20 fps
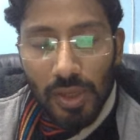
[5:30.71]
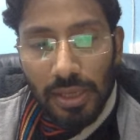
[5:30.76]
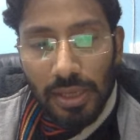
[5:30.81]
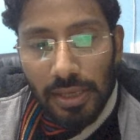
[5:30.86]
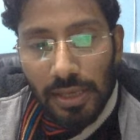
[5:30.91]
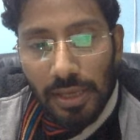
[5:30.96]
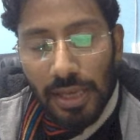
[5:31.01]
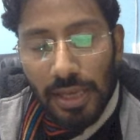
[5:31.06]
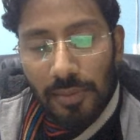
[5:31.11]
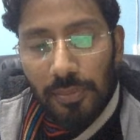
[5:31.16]

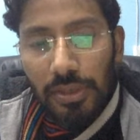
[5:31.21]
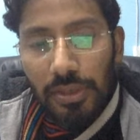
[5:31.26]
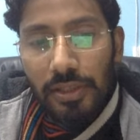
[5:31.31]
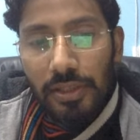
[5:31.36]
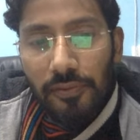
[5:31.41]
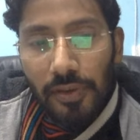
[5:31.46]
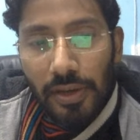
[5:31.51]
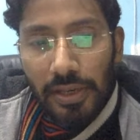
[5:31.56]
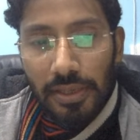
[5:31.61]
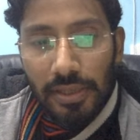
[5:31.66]
can be
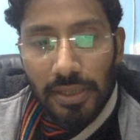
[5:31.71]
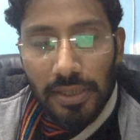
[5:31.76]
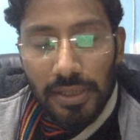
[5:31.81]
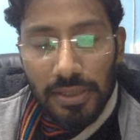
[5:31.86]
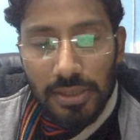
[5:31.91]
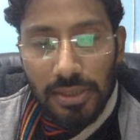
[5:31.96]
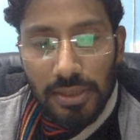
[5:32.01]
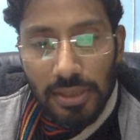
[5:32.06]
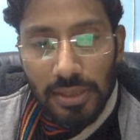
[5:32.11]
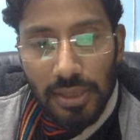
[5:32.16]
defined
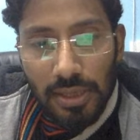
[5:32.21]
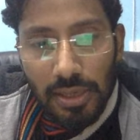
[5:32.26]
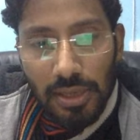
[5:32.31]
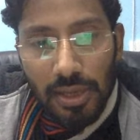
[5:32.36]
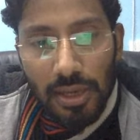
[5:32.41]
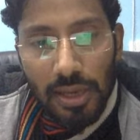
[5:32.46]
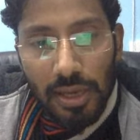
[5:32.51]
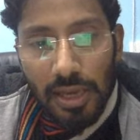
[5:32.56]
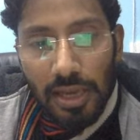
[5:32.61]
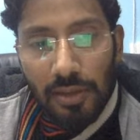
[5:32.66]
as
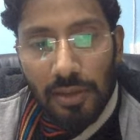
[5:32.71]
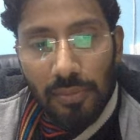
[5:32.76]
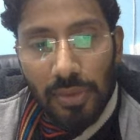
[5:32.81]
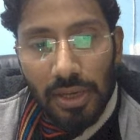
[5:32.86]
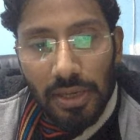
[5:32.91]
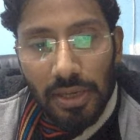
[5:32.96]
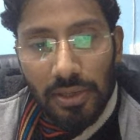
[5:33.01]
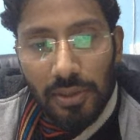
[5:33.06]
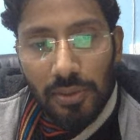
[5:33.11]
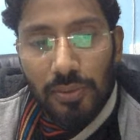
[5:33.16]
n
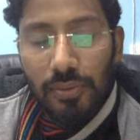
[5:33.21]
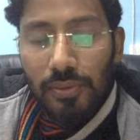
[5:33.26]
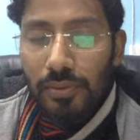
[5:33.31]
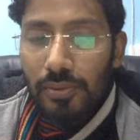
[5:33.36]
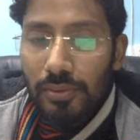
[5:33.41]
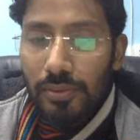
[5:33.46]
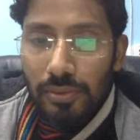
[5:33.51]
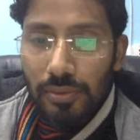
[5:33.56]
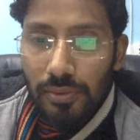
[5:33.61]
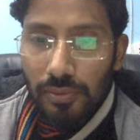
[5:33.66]
by 2,
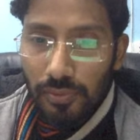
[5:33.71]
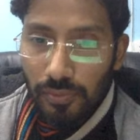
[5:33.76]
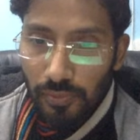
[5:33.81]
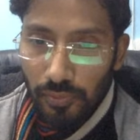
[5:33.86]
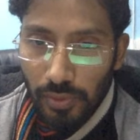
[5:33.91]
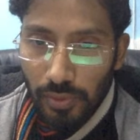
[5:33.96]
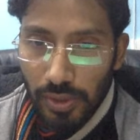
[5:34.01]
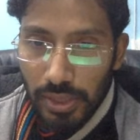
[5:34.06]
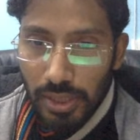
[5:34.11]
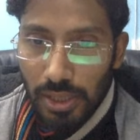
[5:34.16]

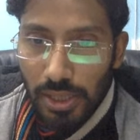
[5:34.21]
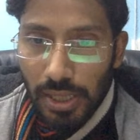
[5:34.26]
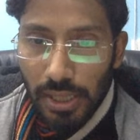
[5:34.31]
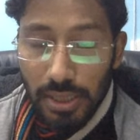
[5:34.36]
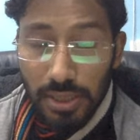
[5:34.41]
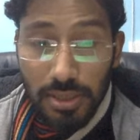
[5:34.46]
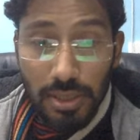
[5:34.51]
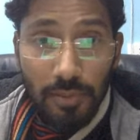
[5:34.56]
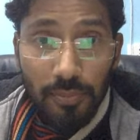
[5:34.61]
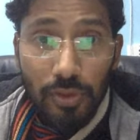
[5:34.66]
where n
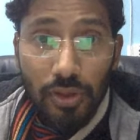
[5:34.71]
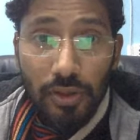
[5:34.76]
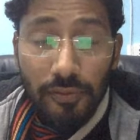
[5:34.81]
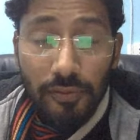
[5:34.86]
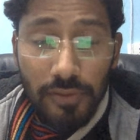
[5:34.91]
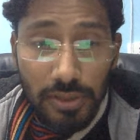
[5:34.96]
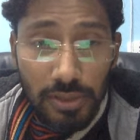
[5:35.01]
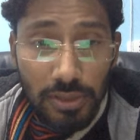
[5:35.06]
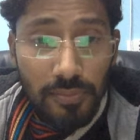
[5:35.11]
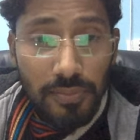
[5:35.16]
is the number of
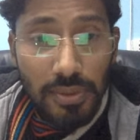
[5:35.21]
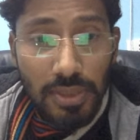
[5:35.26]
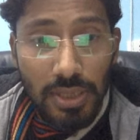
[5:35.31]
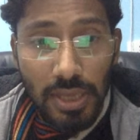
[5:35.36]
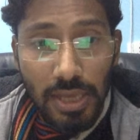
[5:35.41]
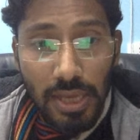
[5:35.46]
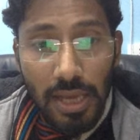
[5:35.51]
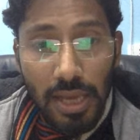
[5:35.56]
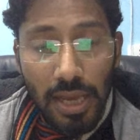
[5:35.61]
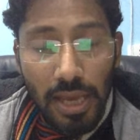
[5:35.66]
terms,
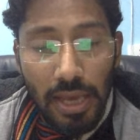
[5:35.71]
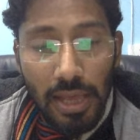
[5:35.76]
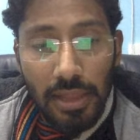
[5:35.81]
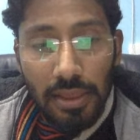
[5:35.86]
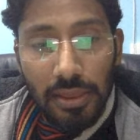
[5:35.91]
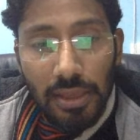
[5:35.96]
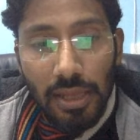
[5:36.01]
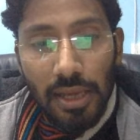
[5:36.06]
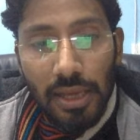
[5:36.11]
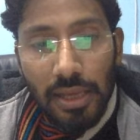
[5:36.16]

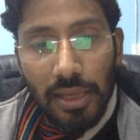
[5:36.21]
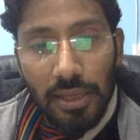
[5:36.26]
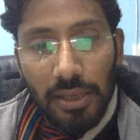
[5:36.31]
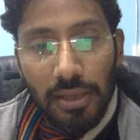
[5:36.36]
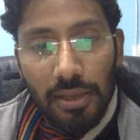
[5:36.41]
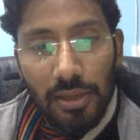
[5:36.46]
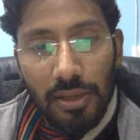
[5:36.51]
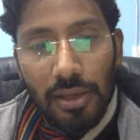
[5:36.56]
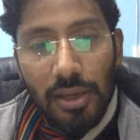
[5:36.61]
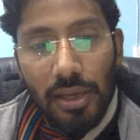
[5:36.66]
and then
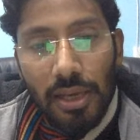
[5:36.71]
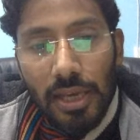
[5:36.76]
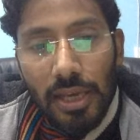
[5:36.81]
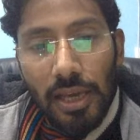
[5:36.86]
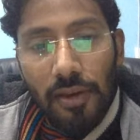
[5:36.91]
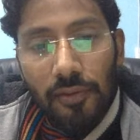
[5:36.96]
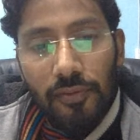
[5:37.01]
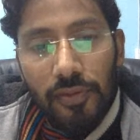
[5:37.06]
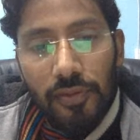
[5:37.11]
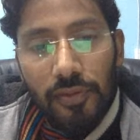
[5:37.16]

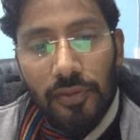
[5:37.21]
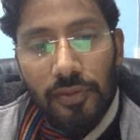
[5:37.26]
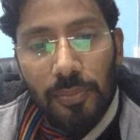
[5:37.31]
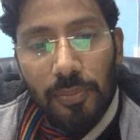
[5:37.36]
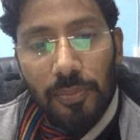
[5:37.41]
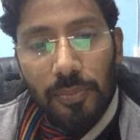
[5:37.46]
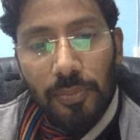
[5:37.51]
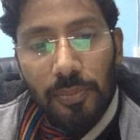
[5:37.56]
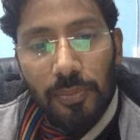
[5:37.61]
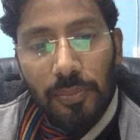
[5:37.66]
every
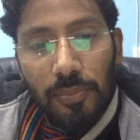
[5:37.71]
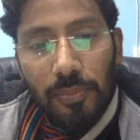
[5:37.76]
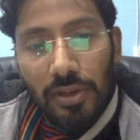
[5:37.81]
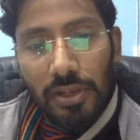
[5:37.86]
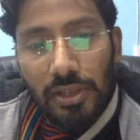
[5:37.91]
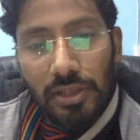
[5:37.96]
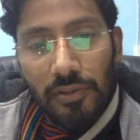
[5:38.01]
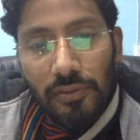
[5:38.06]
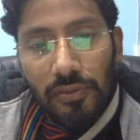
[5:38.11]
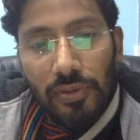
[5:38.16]
pair will
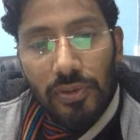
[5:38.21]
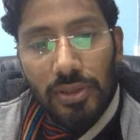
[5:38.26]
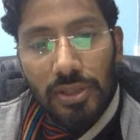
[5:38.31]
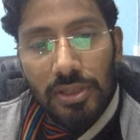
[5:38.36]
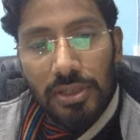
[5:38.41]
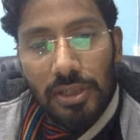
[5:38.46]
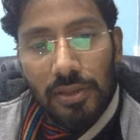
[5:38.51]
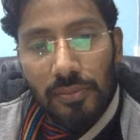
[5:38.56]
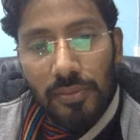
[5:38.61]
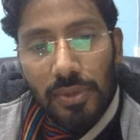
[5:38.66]
give you the
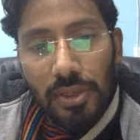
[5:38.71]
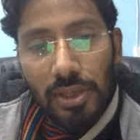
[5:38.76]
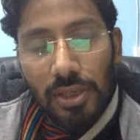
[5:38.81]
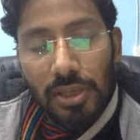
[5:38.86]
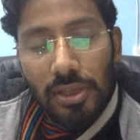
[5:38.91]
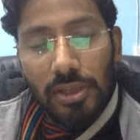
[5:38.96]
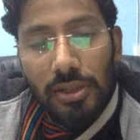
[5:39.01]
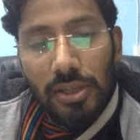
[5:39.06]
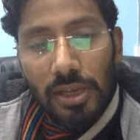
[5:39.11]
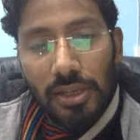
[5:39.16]
sum
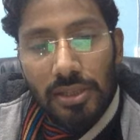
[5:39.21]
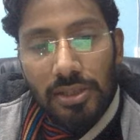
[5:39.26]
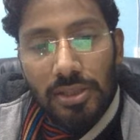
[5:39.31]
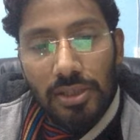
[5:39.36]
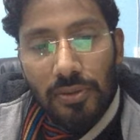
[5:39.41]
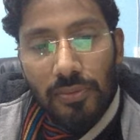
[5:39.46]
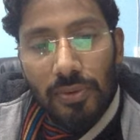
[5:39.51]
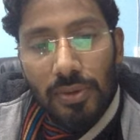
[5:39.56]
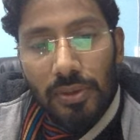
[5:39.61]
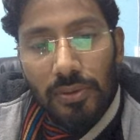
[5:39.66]
that is
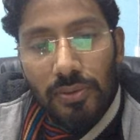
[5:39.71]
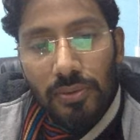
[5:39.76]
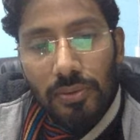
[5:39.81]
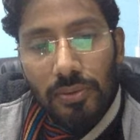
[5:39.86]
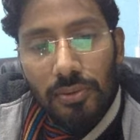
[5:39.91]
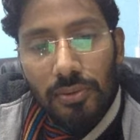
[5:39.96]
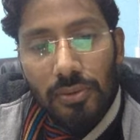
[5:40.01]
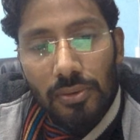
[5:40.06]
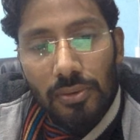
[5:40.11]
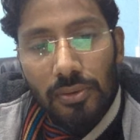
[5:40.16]
equal to
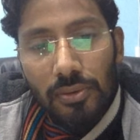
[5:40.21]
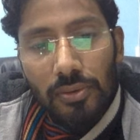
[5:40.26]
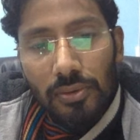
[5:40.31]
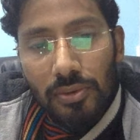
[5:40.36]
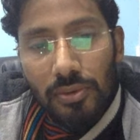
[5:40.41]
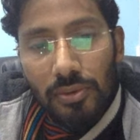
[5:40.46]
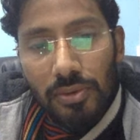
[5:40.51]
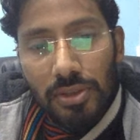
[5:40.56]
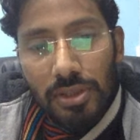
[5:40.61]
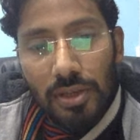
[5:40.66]

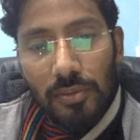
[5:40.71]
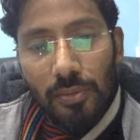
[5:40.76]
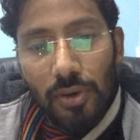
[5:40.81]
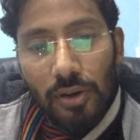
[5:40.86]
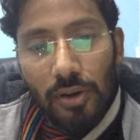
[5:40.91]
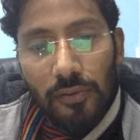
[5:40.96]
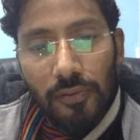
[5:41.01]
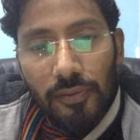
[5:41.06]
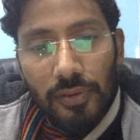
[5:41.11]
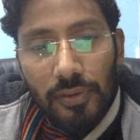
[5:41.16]
the sum
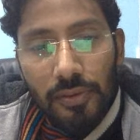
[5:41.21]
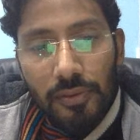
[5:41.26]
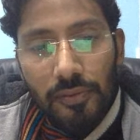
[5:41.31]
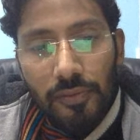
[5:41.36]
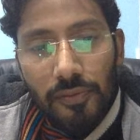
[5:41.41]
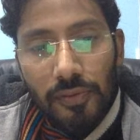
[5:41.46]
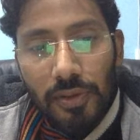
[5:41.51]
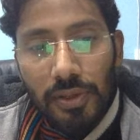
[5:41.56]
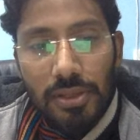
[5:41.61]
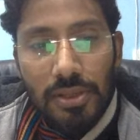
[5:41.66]
of
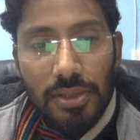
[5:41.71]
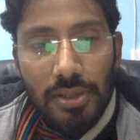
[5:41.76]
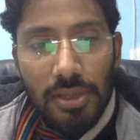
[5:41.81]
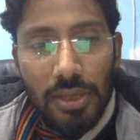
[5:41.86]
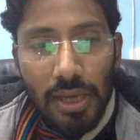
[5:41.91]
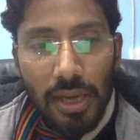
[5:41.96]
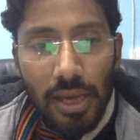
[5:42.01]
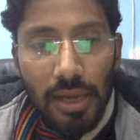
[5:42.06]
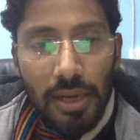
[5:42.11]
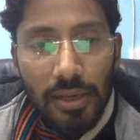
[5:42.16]
first
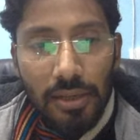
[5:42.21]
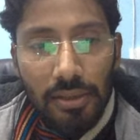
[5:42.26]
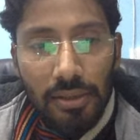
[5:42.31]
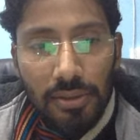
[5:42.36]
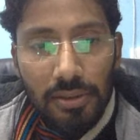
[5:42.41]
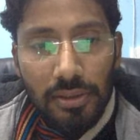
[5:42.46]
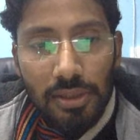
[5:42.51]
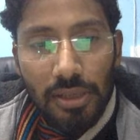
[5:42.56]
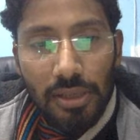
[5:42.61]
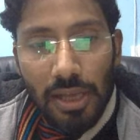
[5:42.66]
and
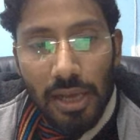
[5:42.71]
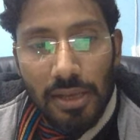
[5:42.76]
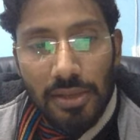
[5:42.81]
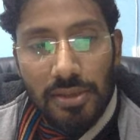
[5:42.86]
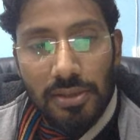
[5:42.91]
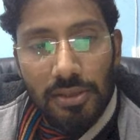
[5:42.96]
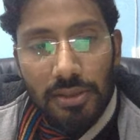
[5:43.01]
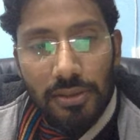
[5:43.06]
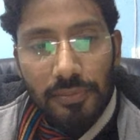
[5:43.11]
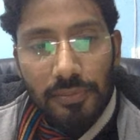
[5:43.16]
the
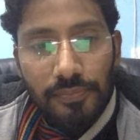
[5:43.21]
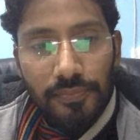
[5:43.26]
last term.